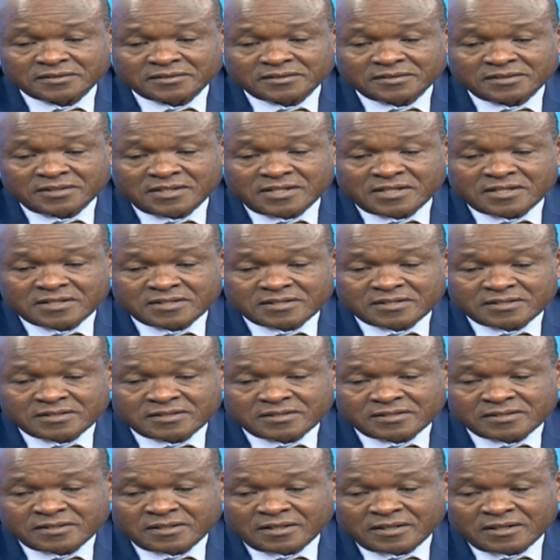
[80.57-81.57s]

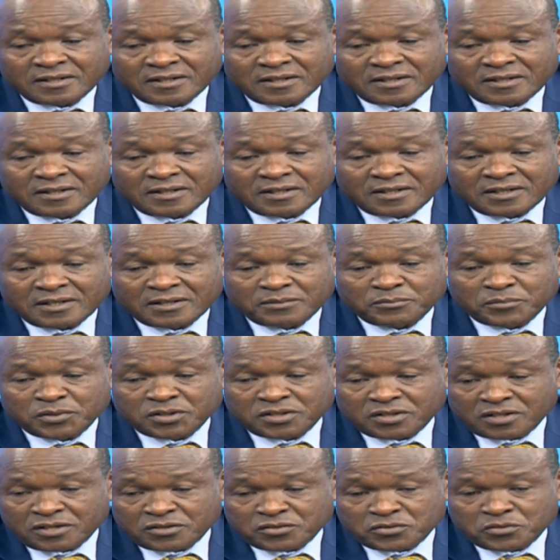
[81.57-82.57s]
CS
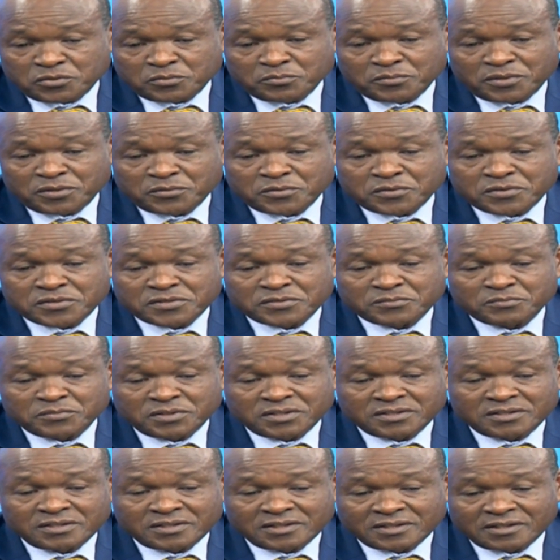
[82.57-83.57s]
Monica Chuma was
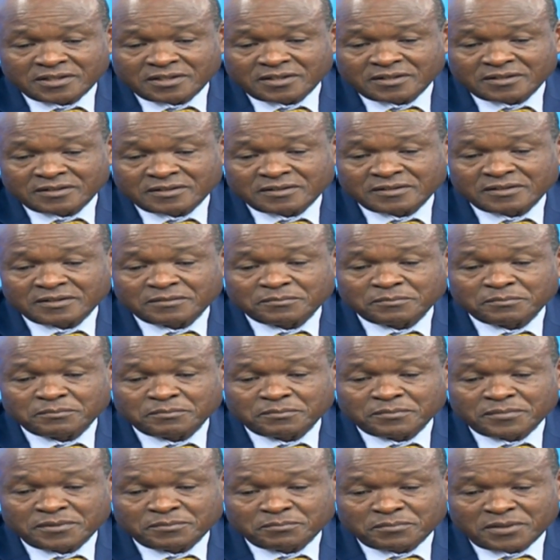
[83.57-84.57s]
meeting
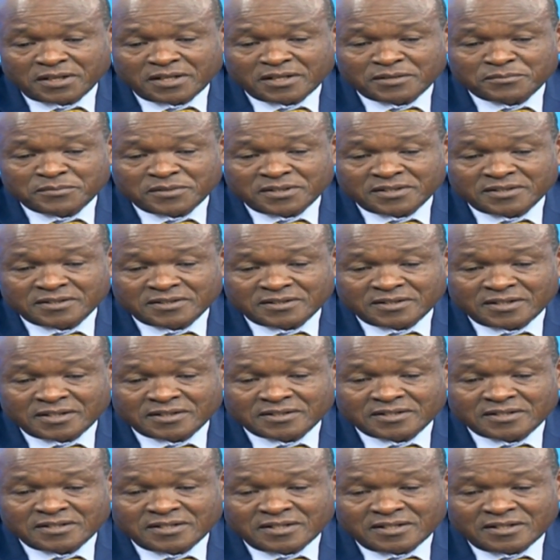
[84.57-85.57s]
Parliament the
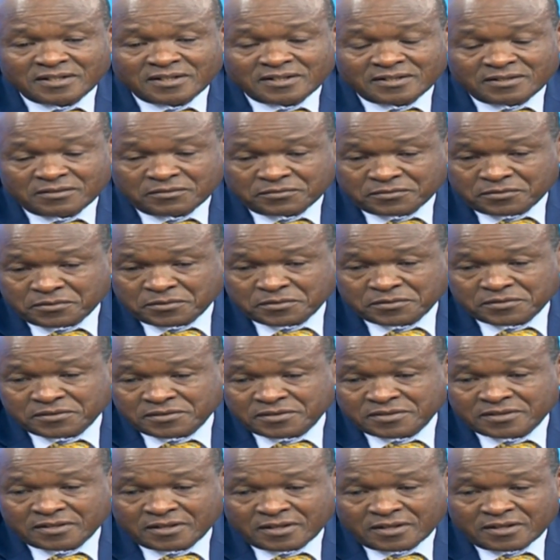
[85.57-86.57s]
other day, and of
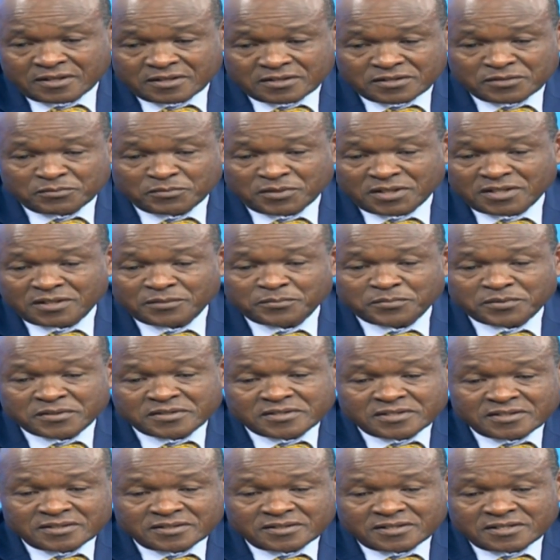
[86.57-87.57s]
course she made a
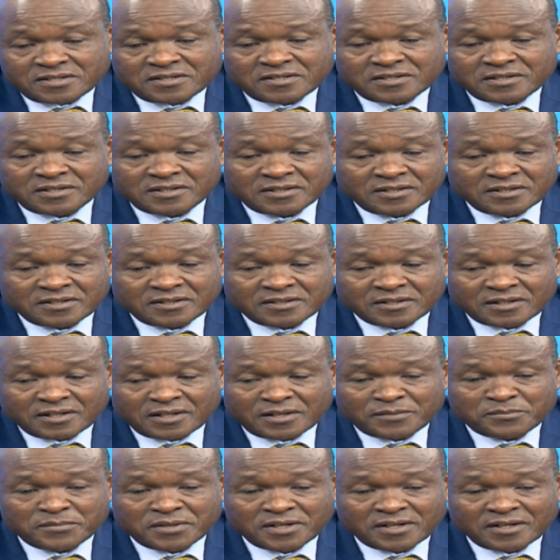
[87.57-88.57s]
presentation in
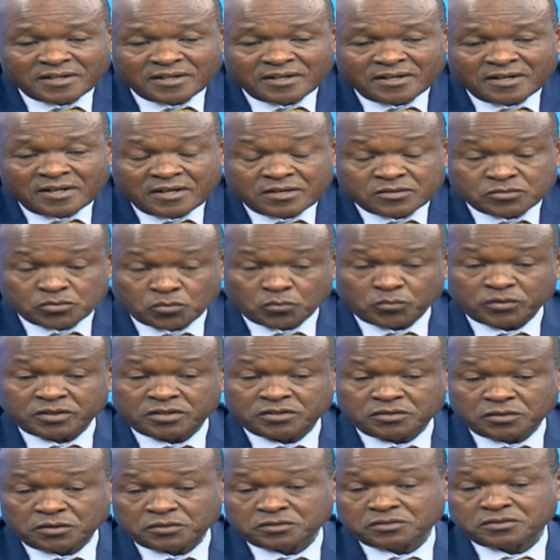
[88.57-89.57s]
camera. So we
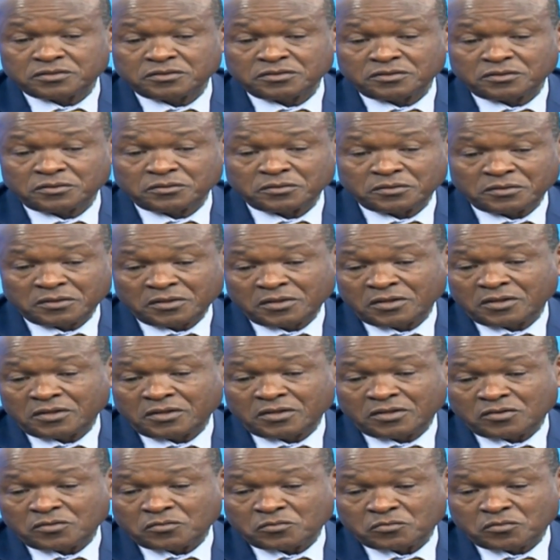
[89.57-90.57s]
don't know
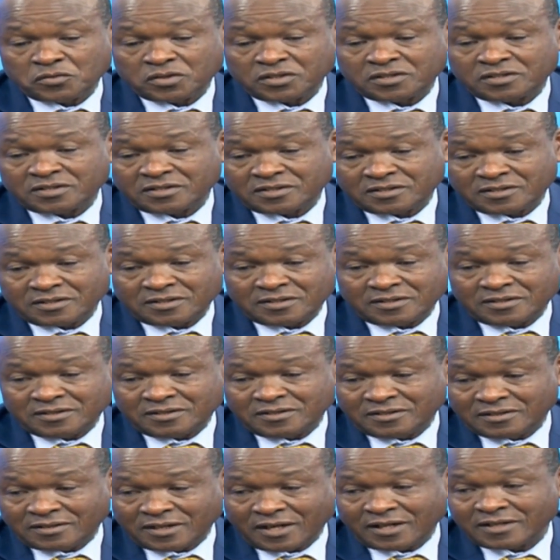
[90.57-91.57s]
what
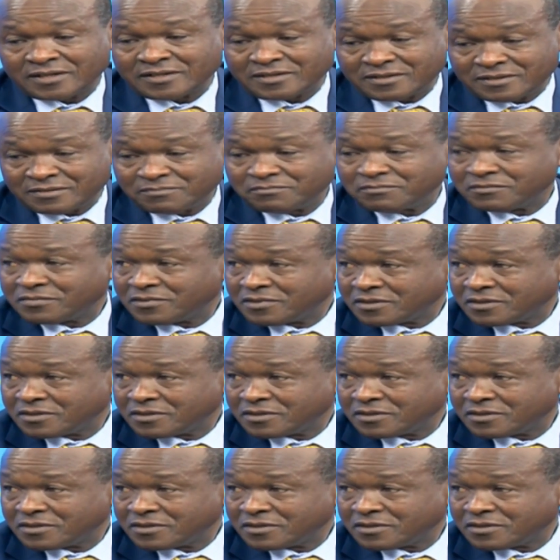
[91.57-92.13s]
that